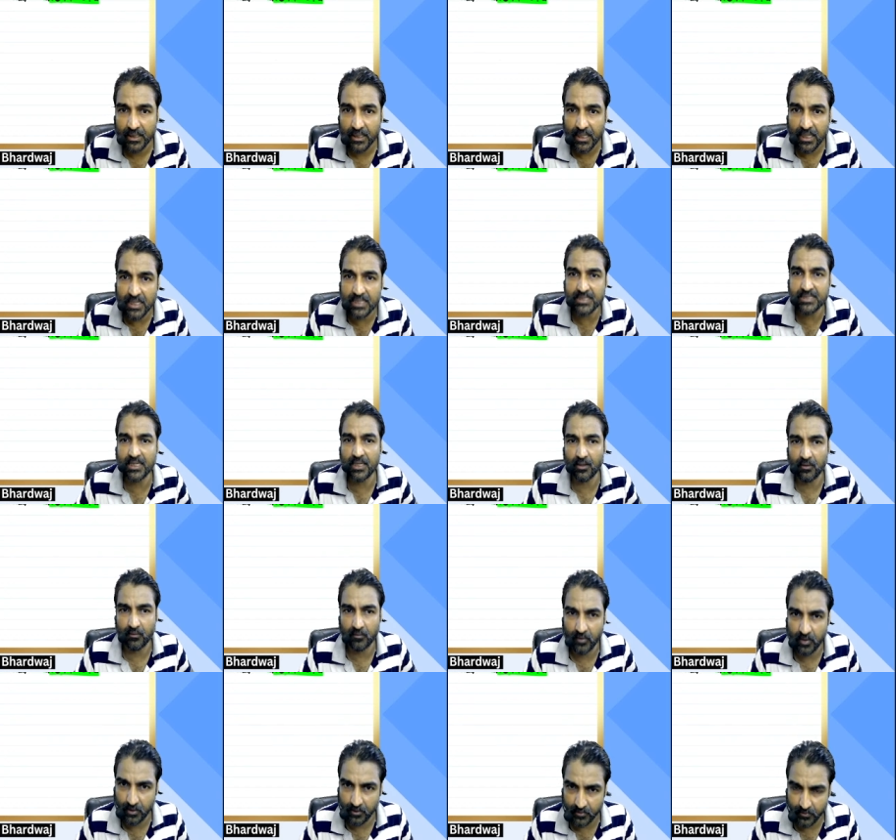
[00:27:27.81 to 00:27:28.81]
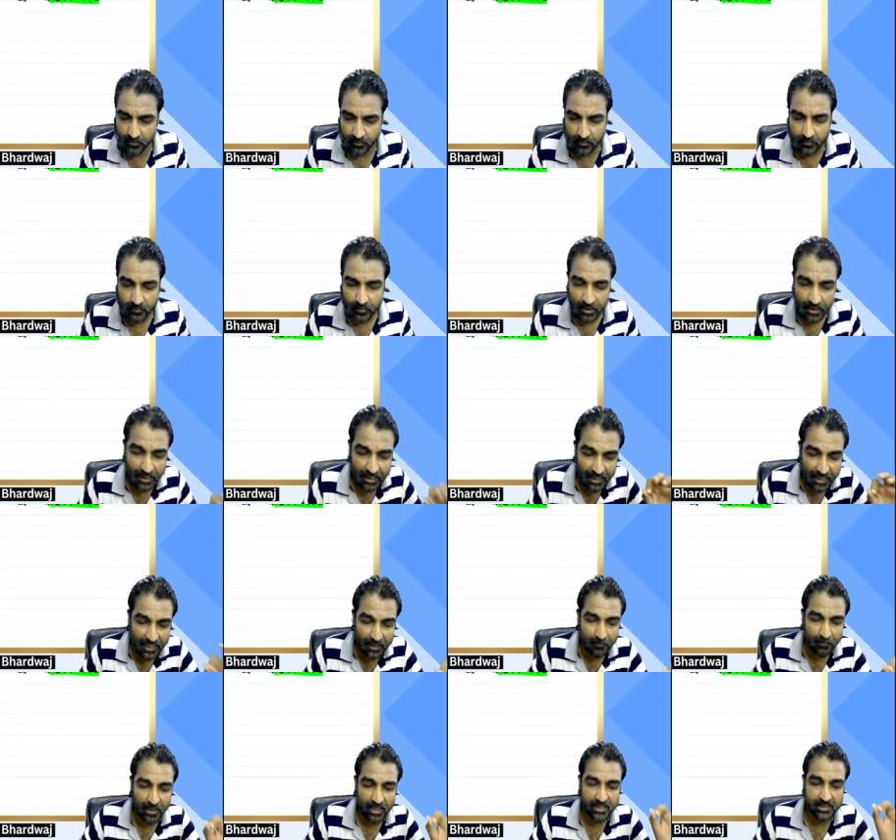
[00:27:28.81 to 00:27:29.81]
is equal to A
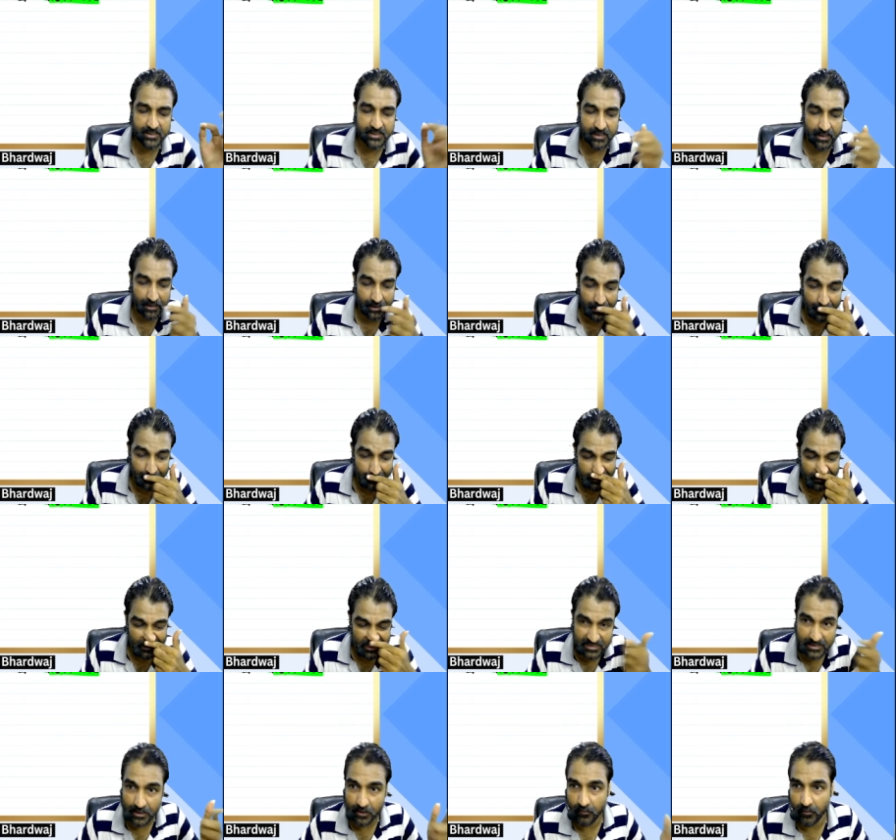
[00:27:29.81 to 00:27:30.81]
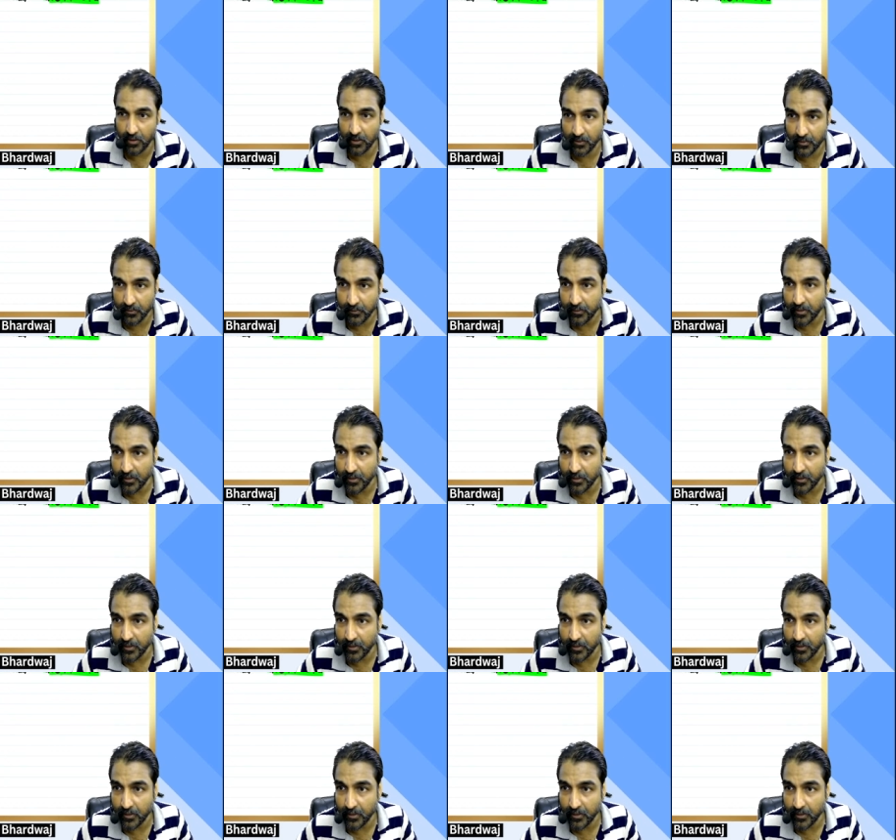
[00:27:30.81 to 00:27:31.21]
by C is equal to,